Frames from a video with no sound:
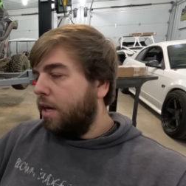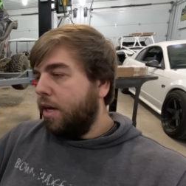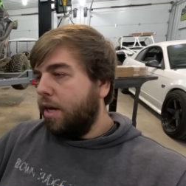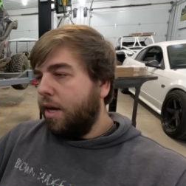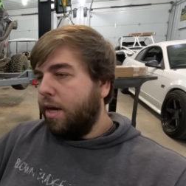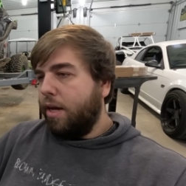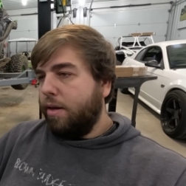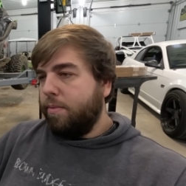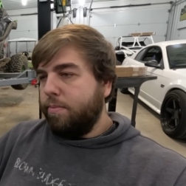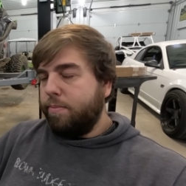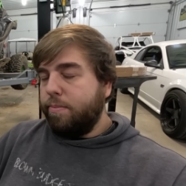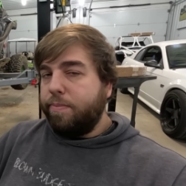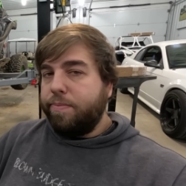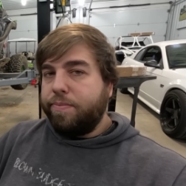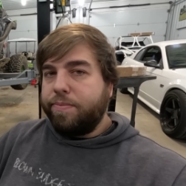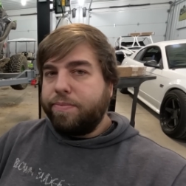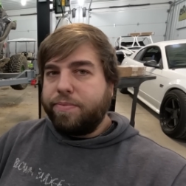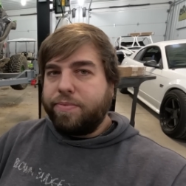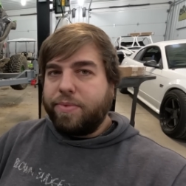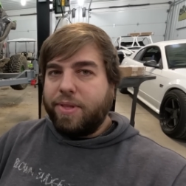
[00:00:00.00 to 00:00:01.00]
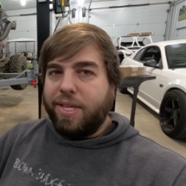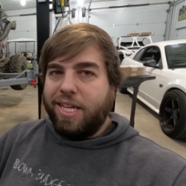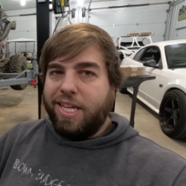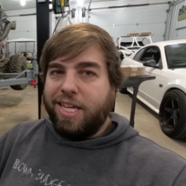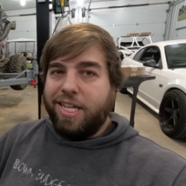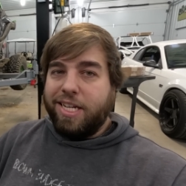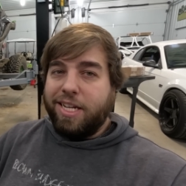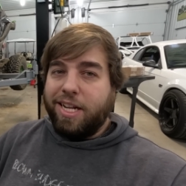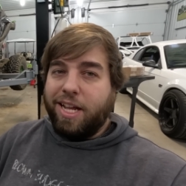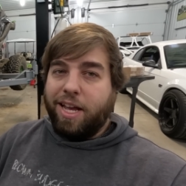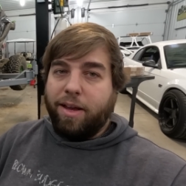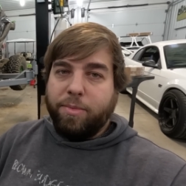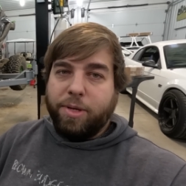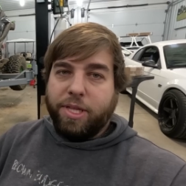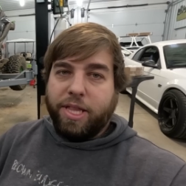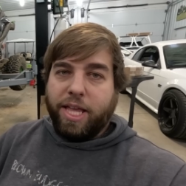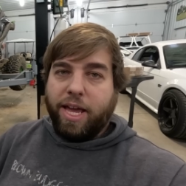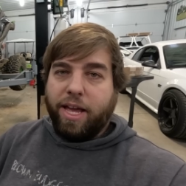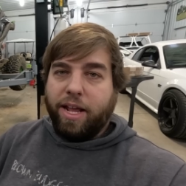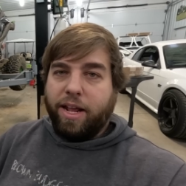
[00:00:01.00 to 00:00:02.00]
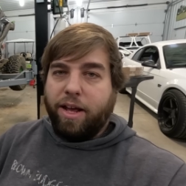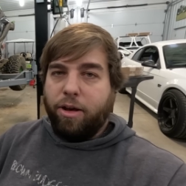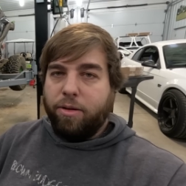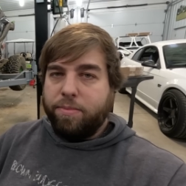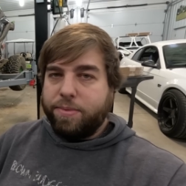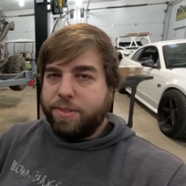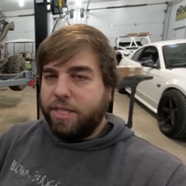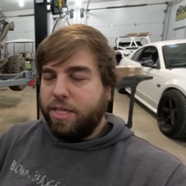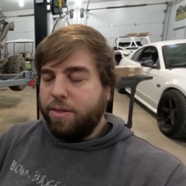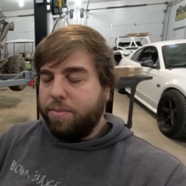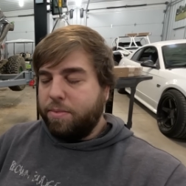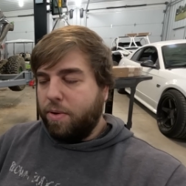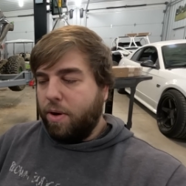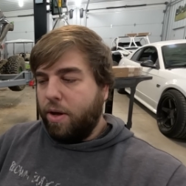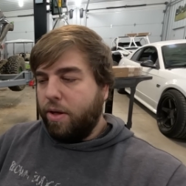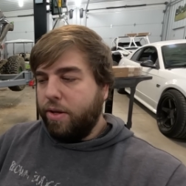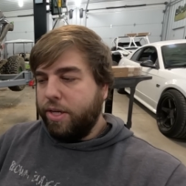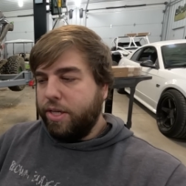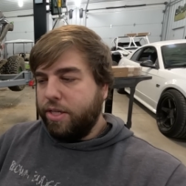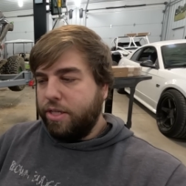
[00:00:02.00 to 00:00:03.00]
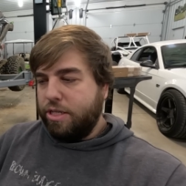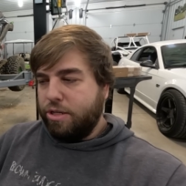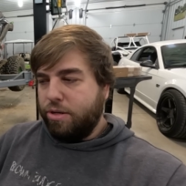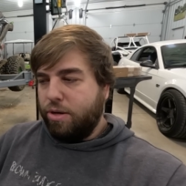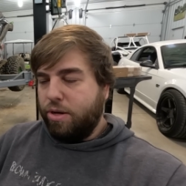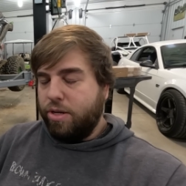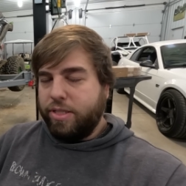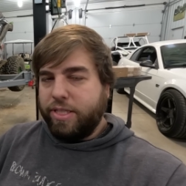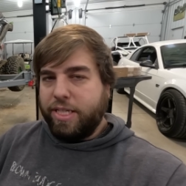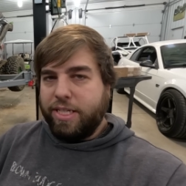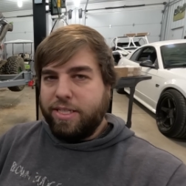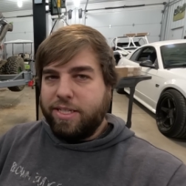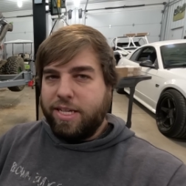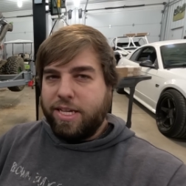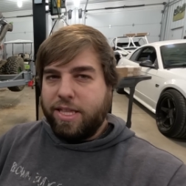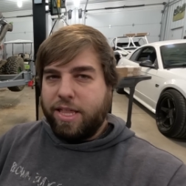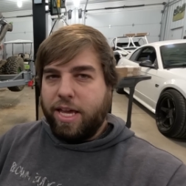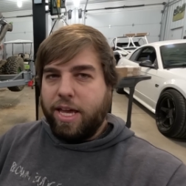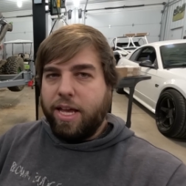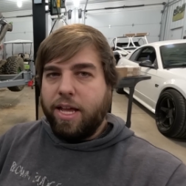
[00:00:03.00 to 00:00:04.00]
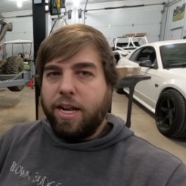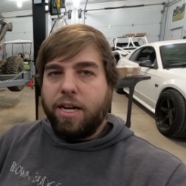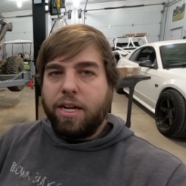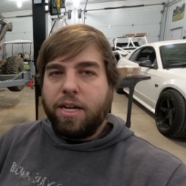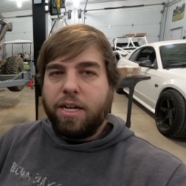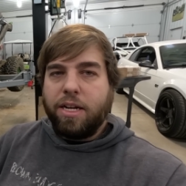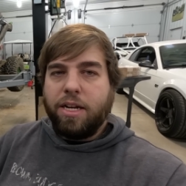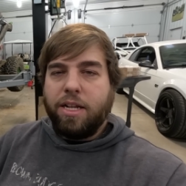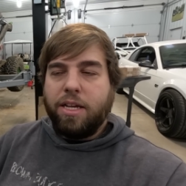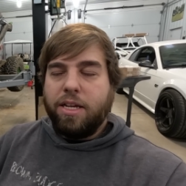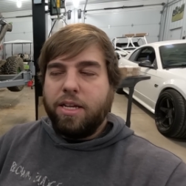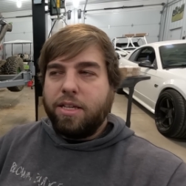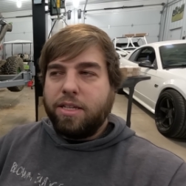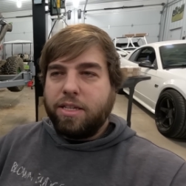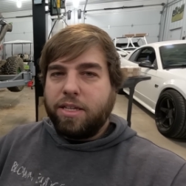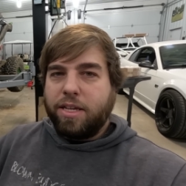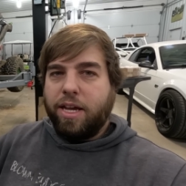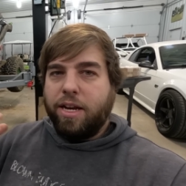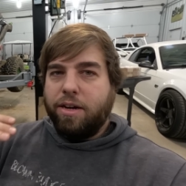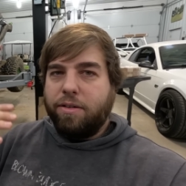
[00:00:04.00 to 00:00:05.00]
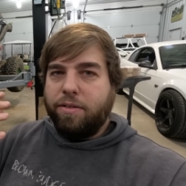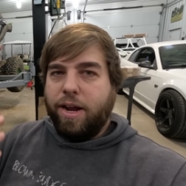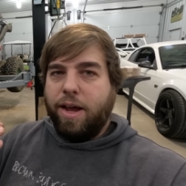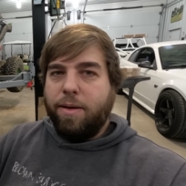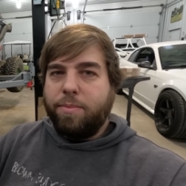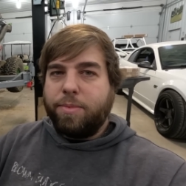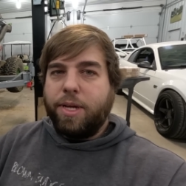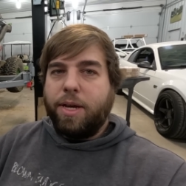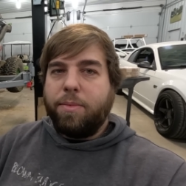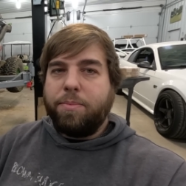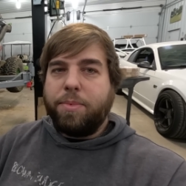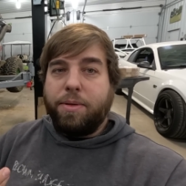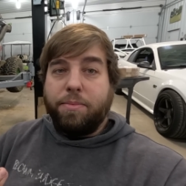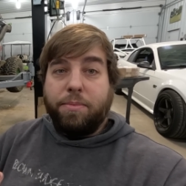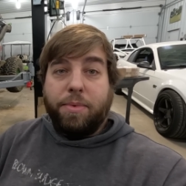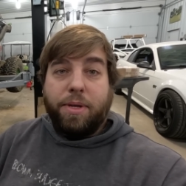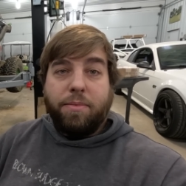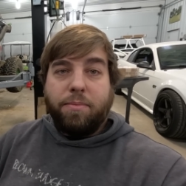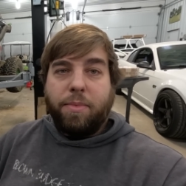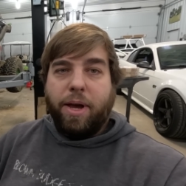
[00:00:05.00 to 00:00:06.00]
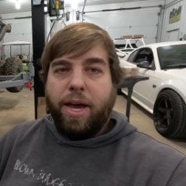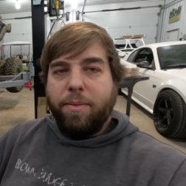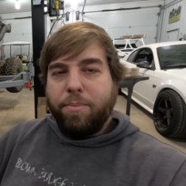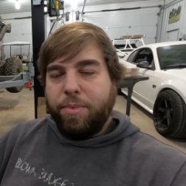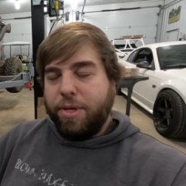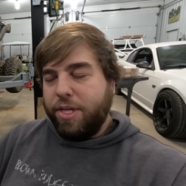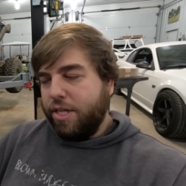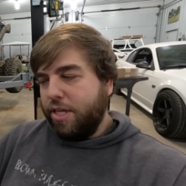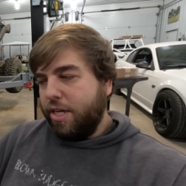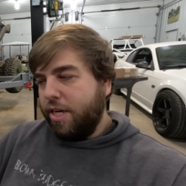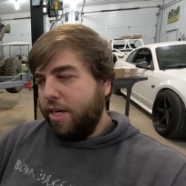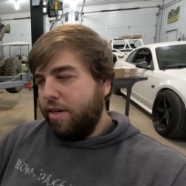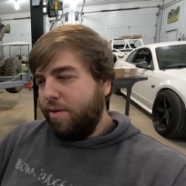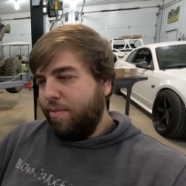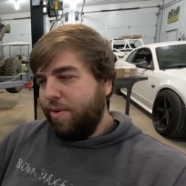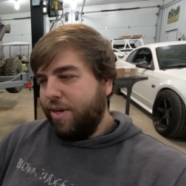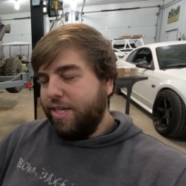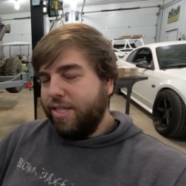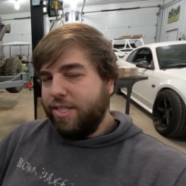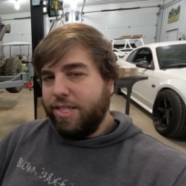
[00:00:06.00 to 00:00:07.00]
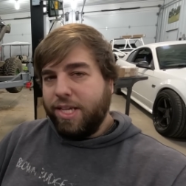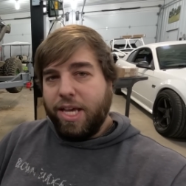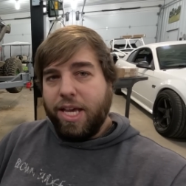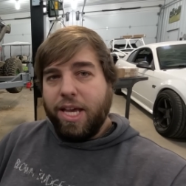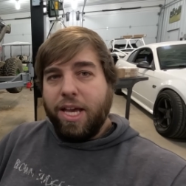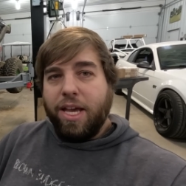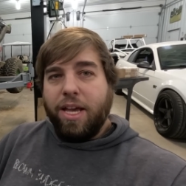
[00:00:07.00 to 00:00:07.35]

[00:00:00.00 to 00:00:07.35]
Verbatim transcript: Um, and I mean that helps keep quality control and things like that kind of wrapped up, in, in my opinion, anyways.